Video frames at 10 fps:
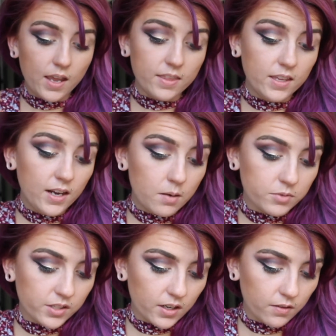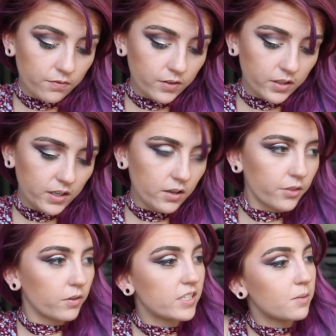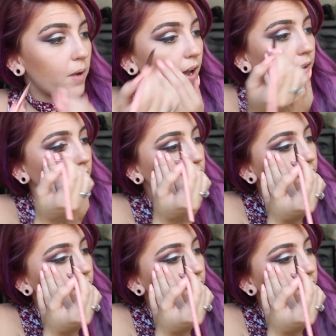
And then I'm just gonna fill it in on the rest of my eye.